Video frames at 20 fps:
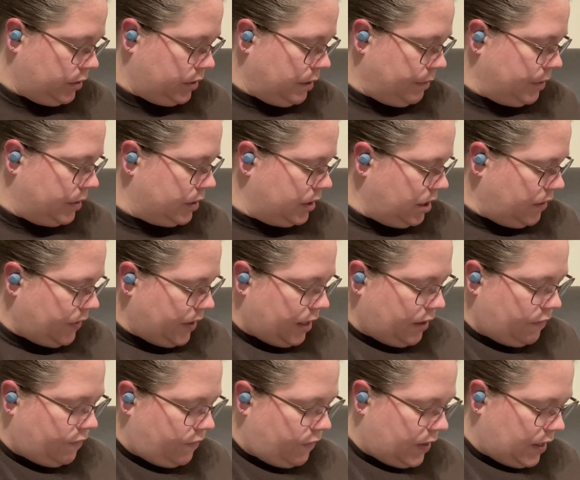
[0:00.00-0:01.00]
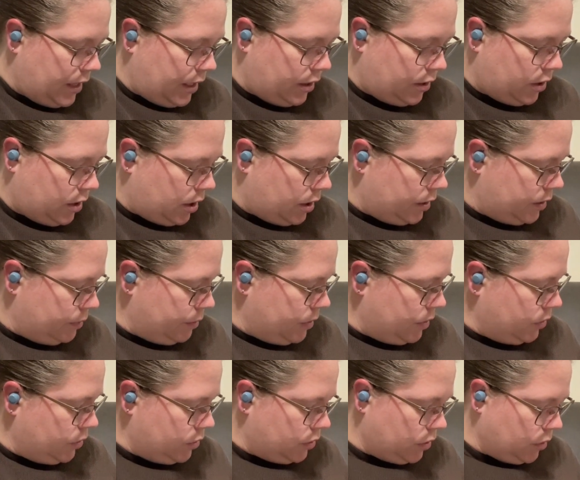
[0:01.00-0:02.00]
I'm gonna see if I can find
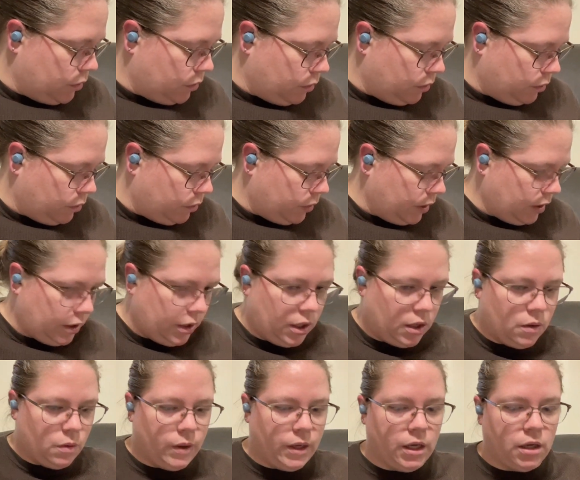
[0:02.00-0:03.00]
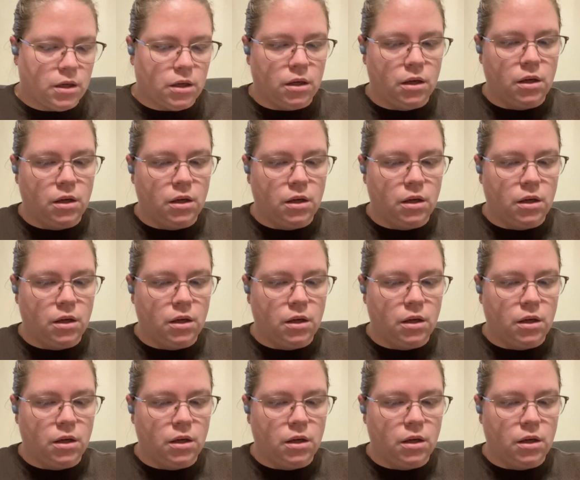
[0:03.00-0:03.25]
Cosmos really quick,